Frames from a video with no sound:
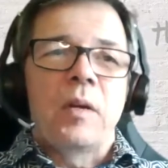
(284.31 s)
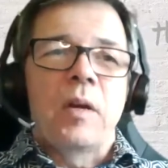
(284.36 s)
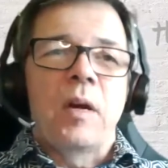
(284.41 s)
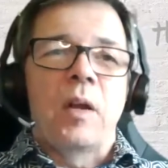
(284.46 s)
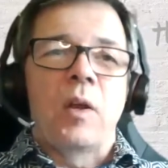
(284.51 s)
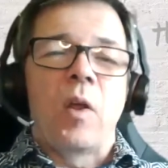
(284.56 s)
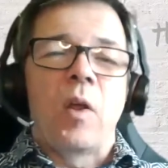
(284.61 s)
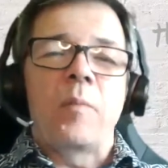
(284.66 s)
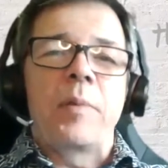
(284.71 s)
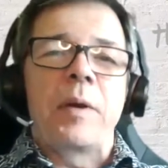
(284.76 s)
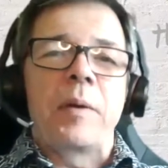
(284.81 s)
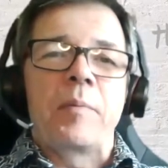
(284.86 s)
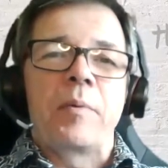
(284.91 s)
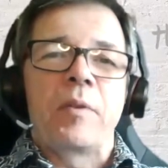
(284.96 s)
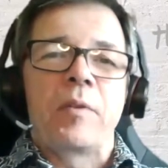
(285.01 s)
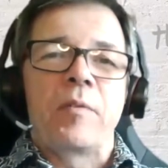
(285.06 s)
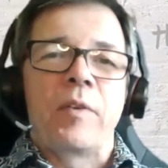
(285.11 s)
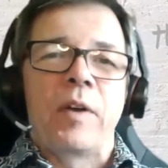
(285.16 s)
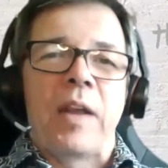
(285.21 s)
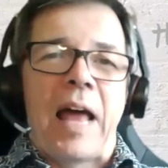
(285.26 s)
A lot of people
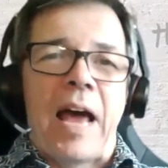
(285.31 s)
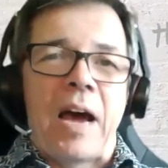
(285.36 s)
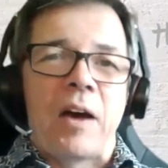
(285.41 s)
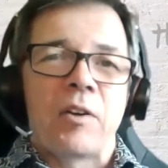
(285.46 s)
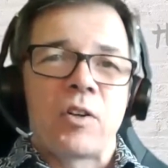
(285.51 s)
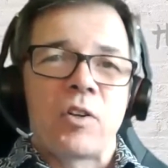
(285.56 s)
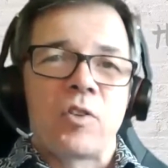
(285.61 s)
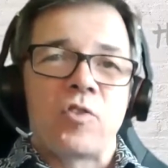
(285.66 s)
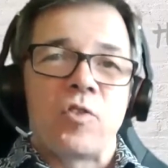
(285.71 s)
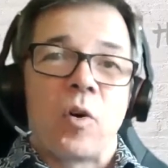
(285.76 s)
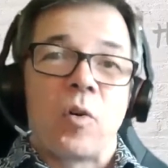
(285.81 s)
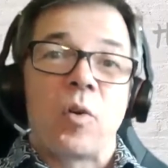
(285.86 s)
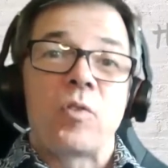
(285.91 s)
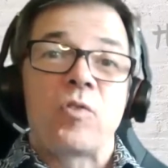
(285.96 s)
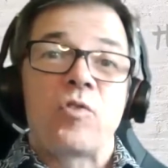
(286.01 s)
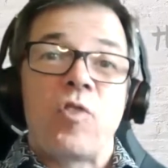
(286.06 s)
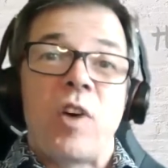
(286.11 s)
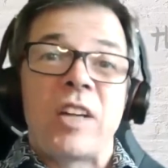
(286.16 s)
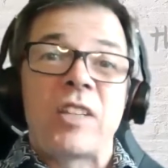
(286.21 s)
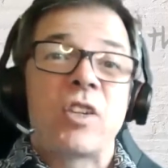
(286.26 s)
that feel out of control
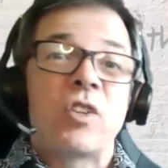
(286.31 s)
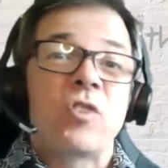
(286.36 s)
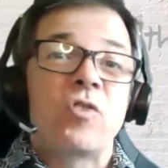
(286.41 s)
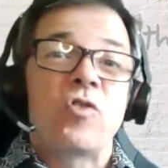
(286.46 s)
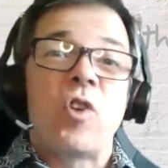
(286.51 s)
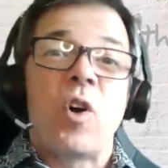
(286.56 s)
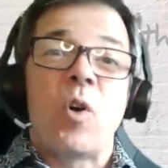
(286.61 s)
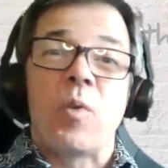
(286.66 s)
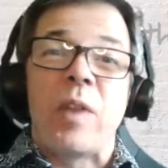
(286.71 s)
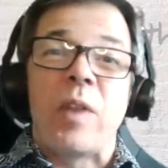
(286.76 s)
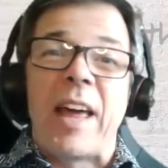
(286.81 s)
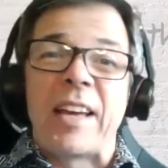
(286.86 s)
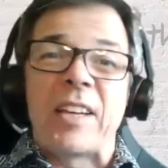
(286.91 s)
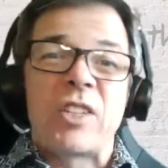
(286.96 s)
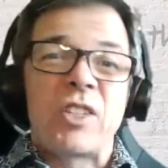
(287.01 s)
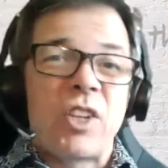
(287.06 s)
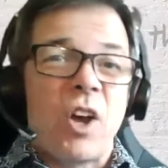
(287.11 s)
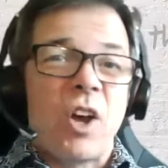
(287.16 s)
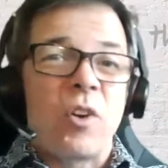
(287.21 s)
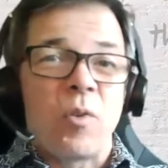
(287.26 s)
try to control
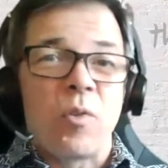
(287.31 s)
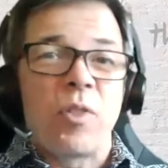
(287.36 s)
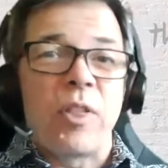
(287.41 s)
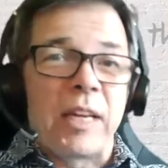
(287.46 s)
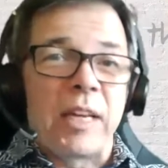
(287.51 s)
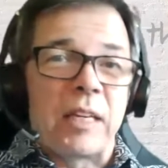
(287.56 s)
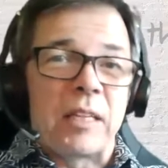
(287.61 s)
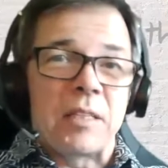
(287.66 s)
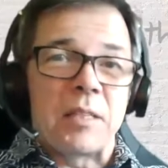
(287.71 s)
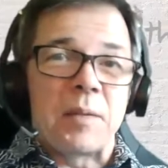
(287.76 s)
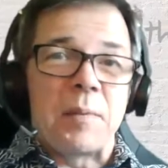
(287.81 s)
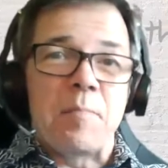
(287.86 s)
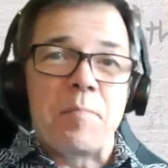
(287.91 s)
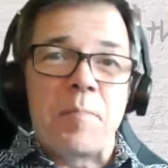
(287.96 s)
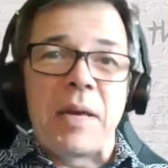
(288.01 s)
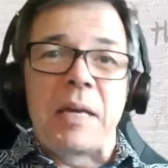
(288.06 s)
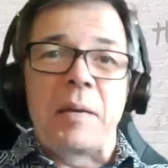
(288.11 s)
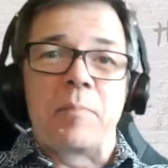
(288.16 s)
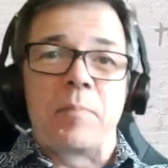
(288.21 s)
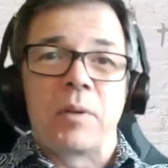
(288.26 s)
external things and
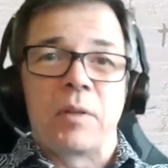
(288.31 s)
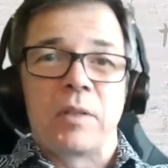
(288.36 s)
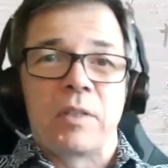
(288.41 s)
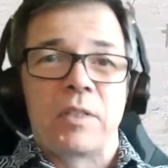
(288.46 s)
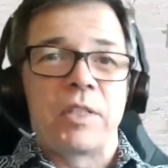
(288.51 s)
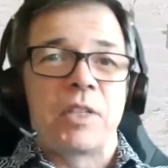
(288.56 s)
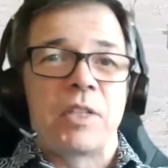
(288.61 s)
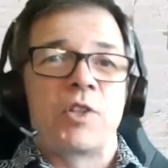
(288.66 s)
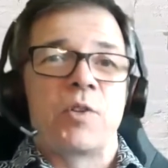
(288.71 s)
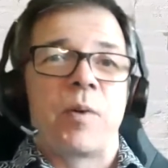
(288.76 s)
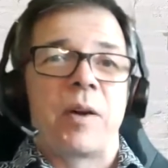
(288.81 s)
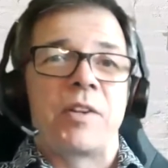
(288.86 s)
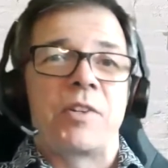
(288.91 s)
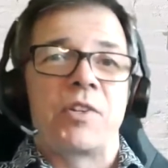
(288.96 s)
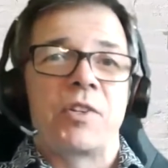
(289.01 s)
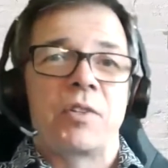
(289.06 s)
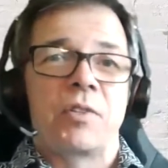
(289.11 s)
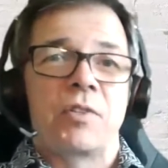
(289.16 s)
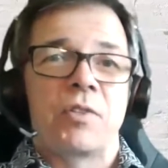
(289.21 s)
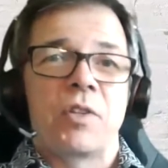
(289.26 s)
people and
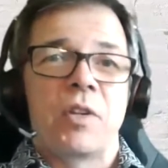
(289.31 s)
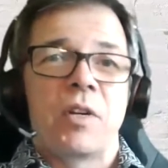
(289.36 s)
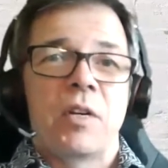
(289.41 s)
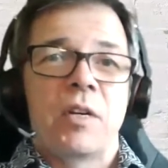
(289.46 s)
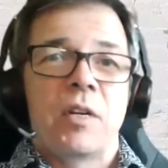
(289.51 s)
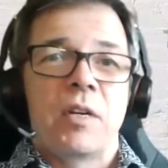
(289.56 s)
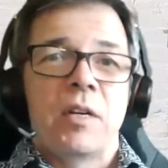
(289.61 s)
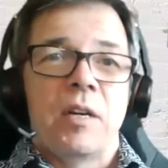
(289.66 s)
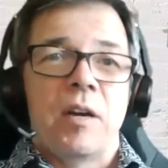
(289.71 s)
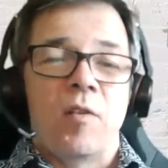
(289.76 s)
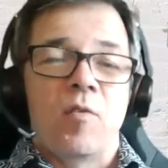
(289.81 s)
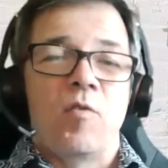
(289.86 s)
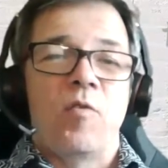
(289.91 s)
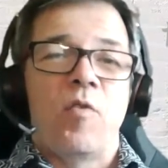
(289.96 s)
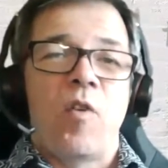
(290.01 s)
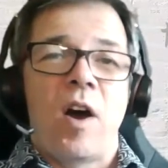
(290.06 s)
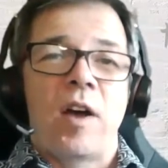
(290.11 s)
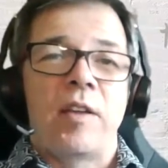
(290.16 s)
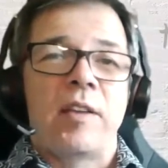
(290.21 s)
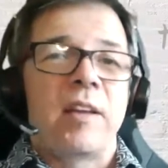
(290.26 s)
situations and
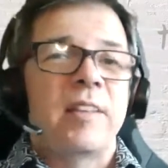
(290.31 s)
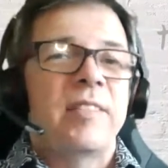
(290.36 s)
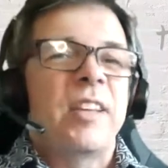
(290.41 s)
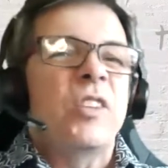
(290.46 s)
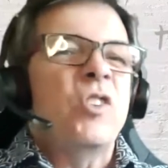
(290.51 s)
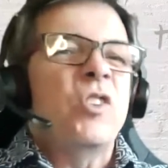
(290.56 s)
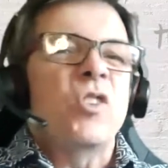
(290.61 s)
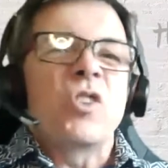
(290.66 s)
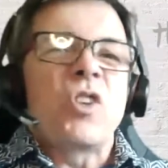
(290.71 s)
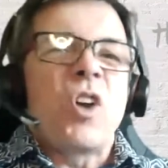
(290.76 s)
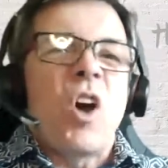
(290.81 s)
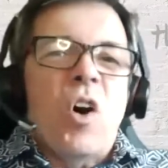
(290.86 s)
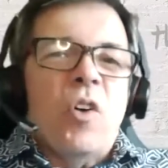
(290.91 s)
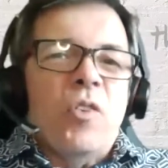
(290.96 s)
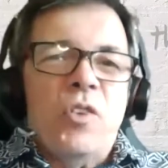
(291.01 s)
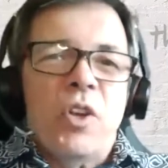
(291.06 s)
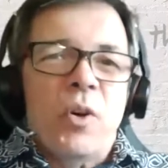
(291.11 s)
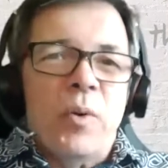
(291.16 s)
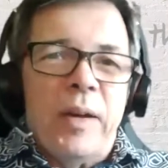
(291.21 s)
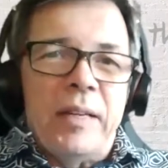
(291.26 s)
find they just
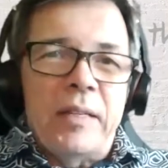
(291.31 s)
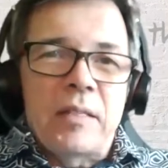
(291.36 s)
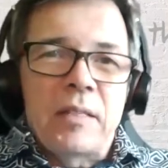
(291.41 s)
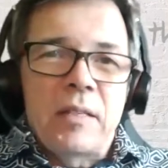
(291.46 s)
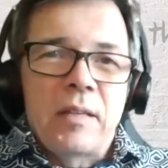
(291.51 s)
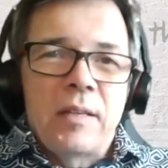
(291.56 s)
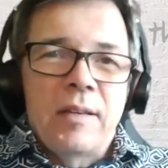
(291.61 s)
can't do it.